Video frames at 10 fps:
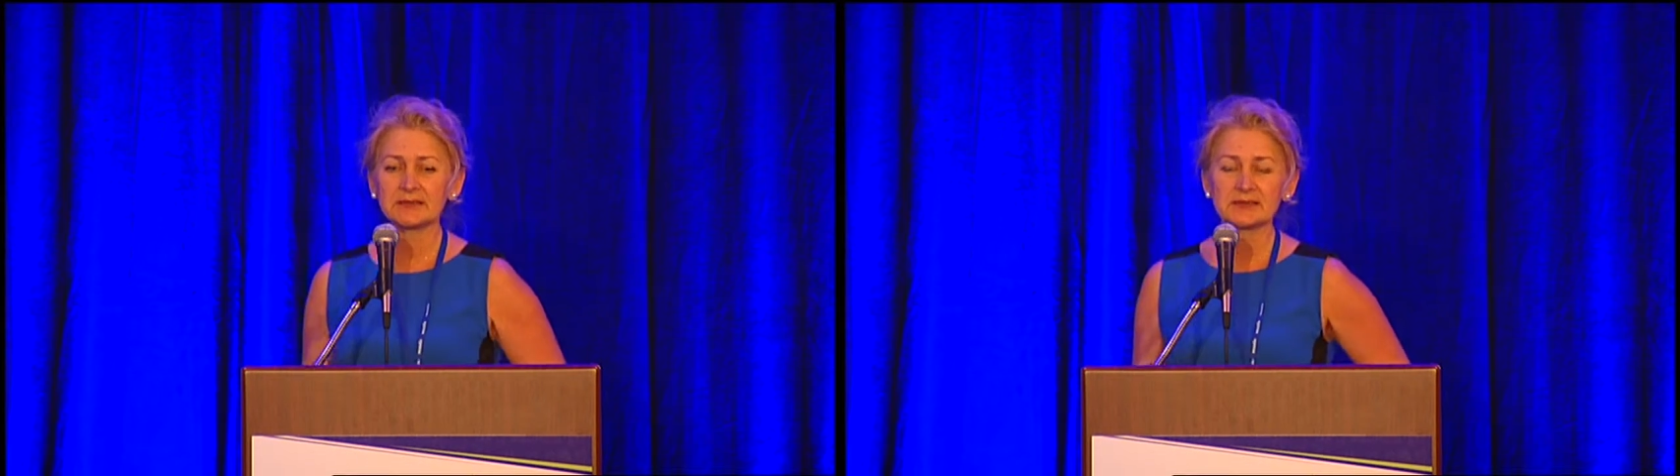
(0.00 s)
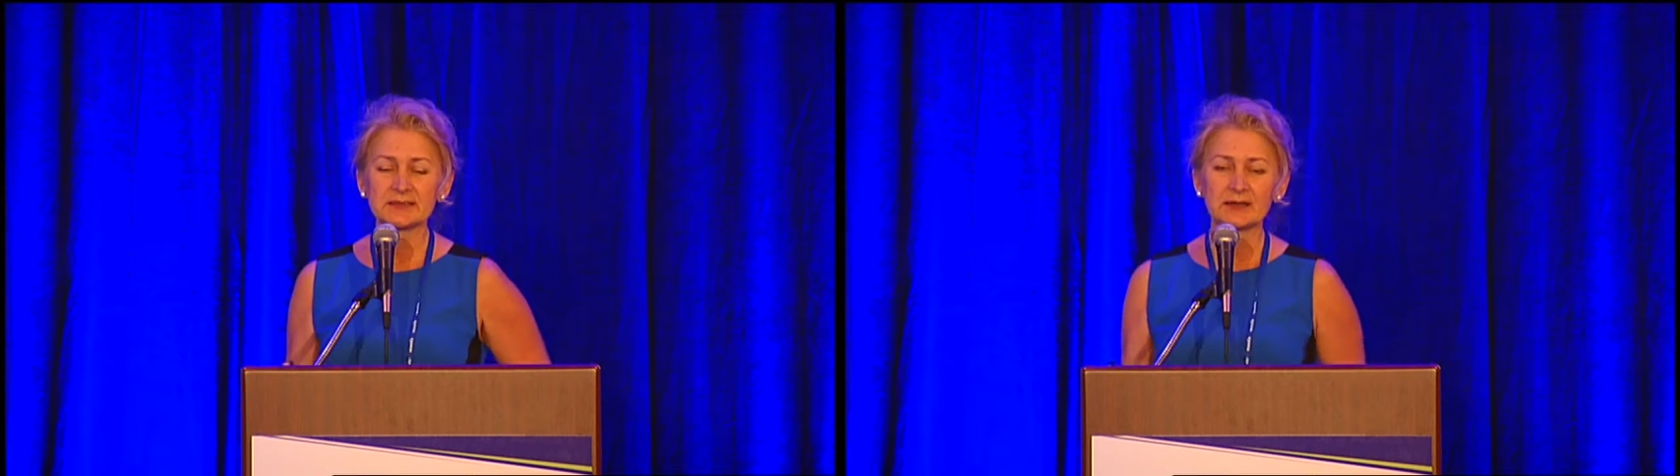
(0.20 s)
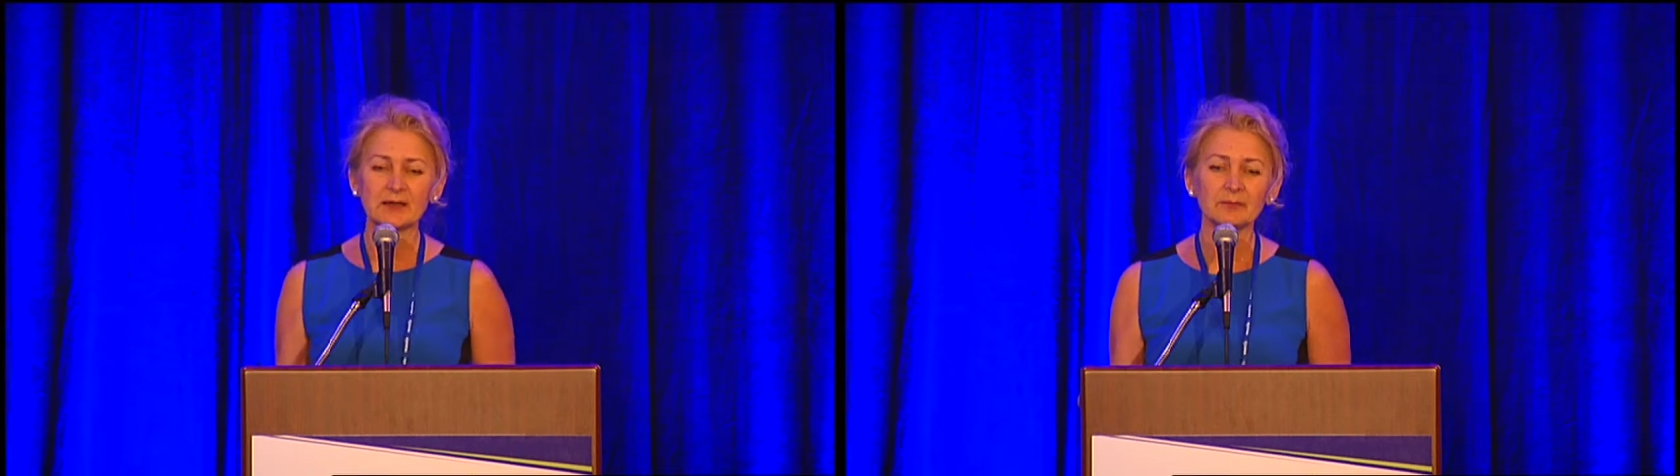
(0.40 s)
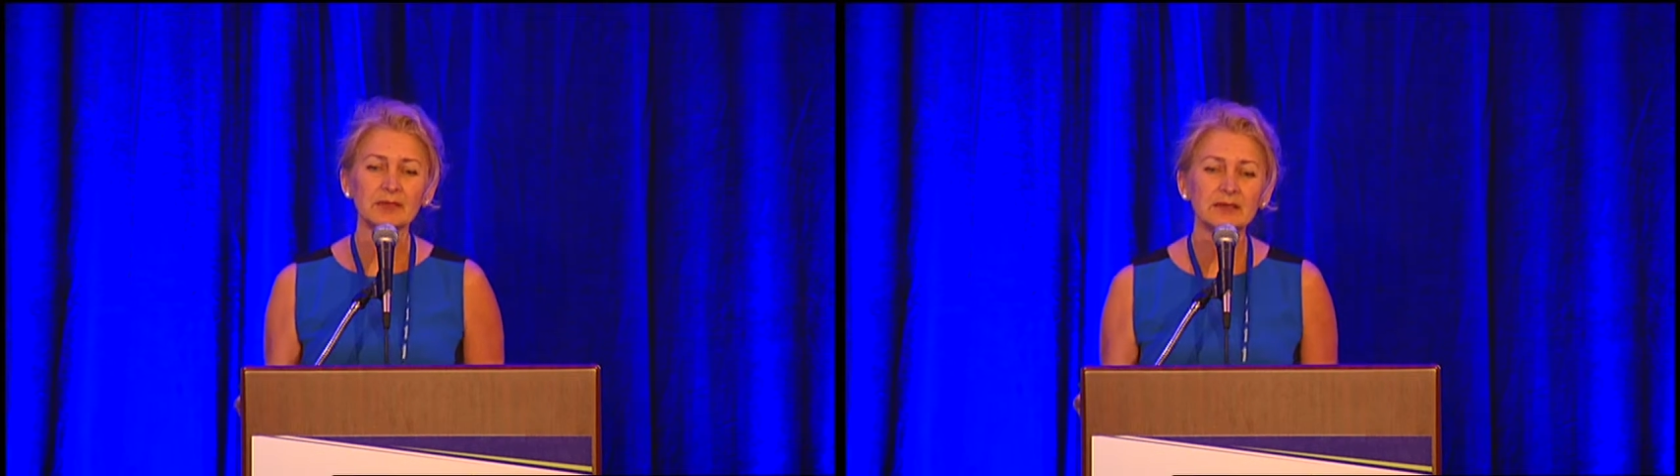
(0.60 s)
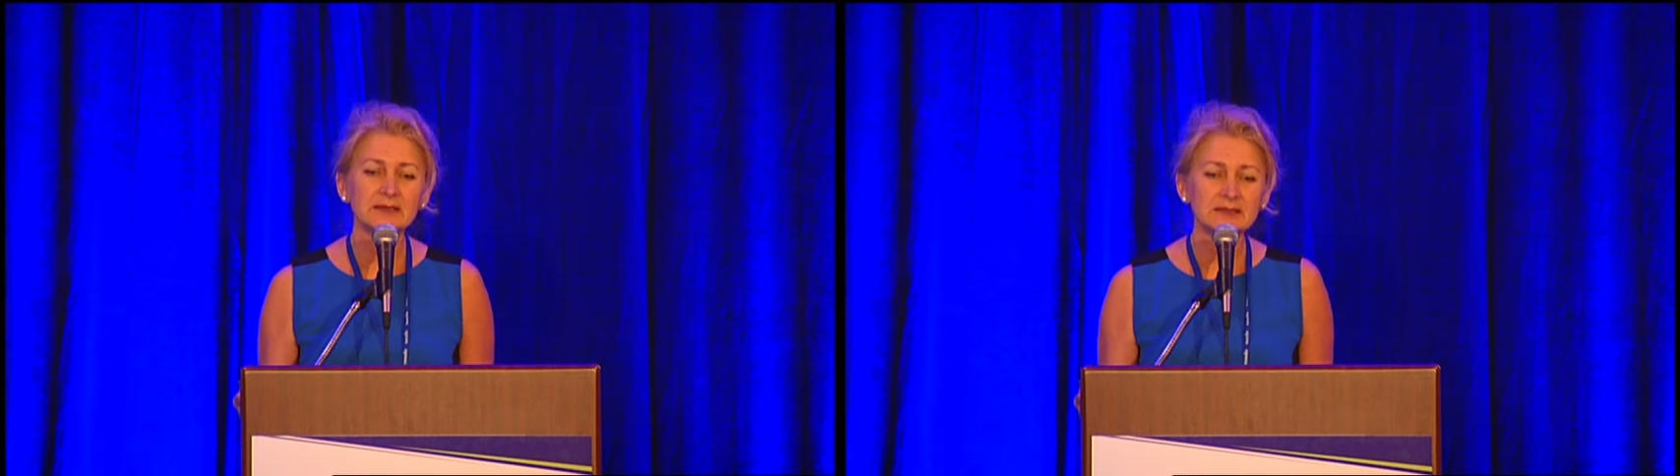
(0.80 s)
enzyme
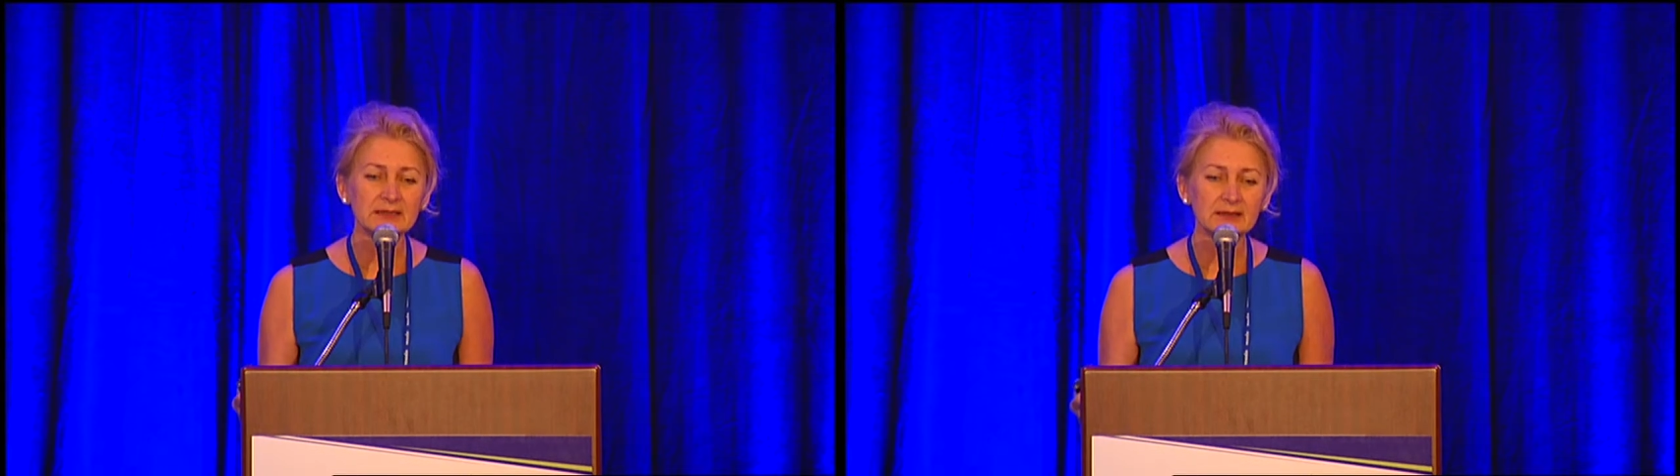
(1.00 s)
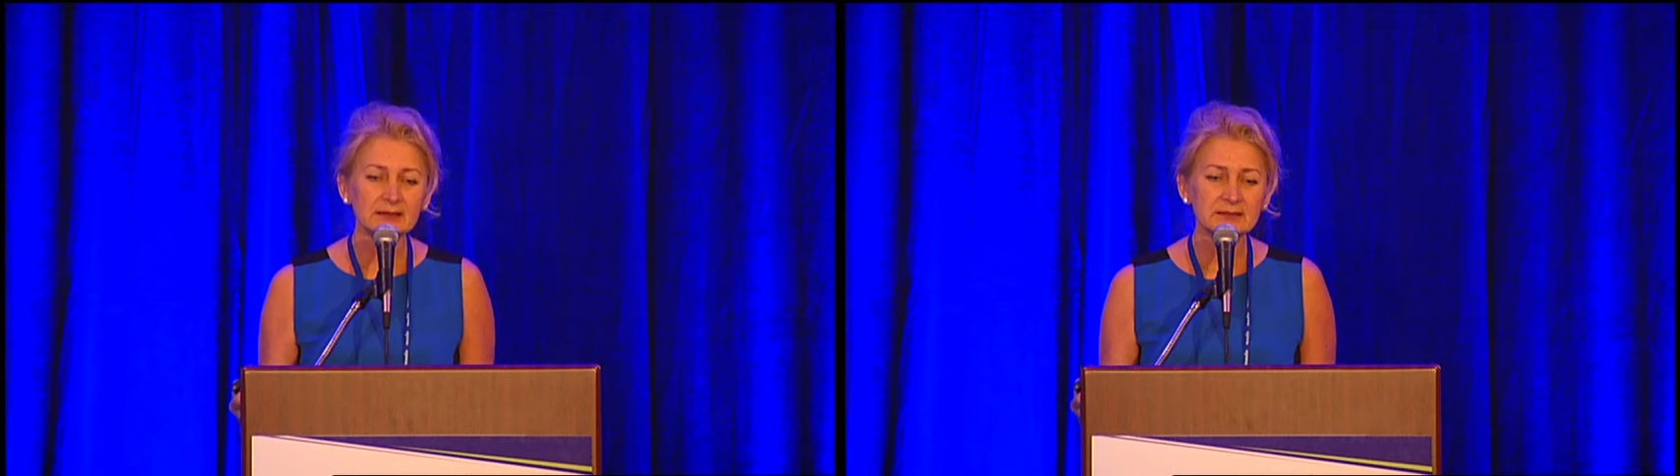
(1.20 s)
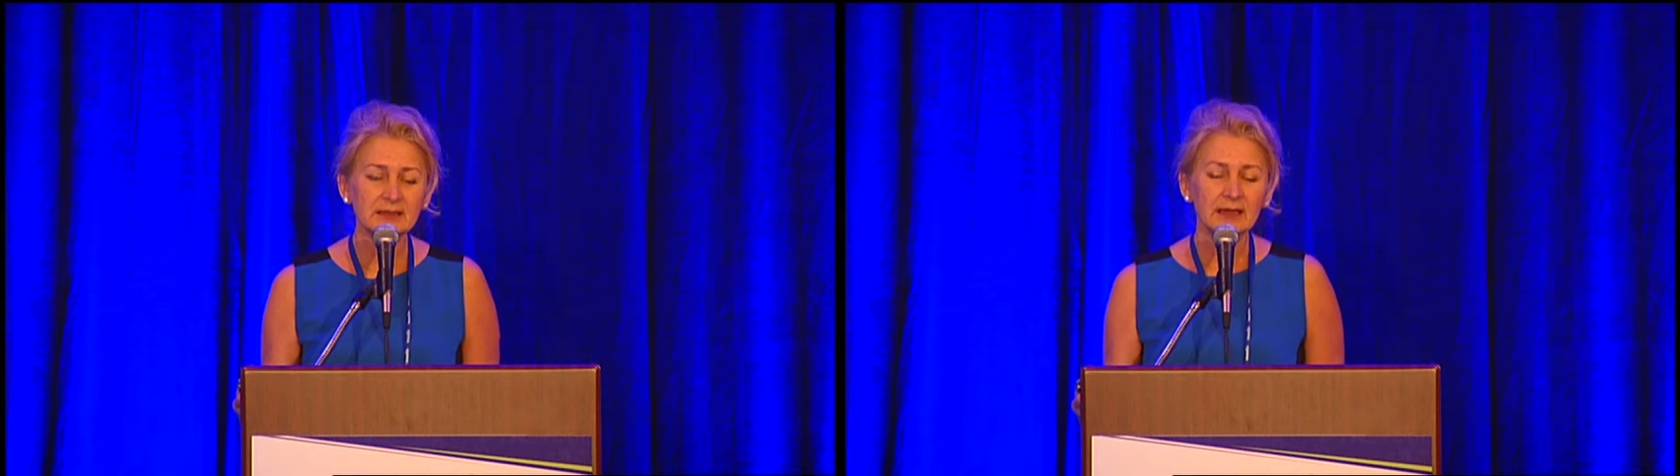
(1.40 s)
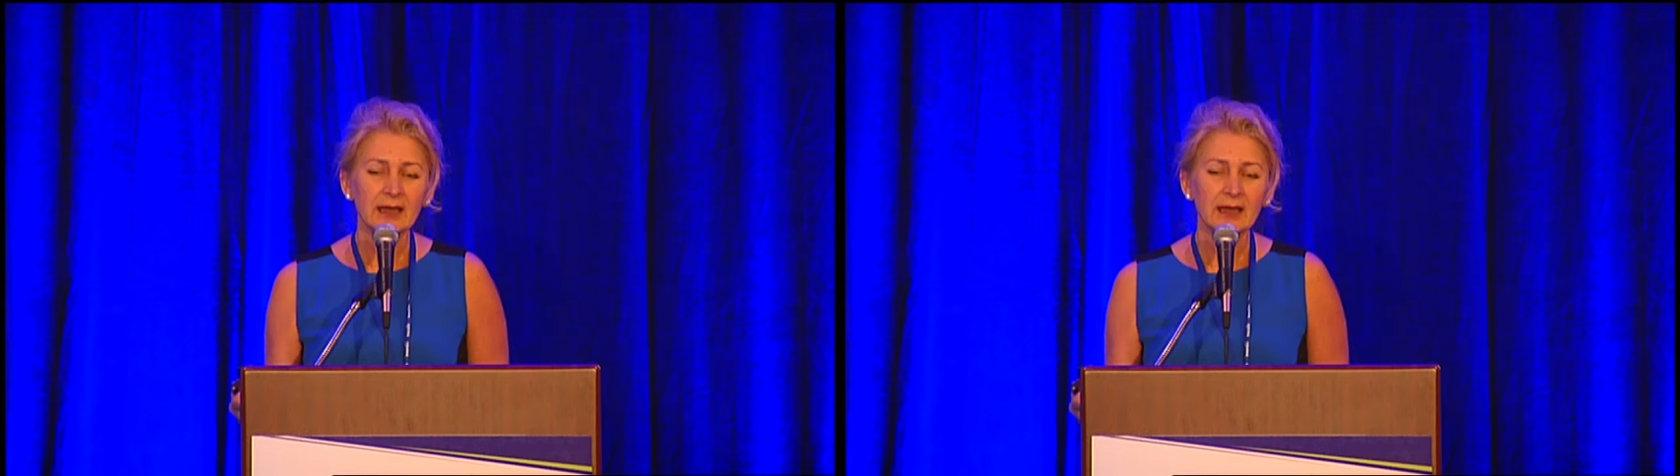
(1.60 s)
in cells.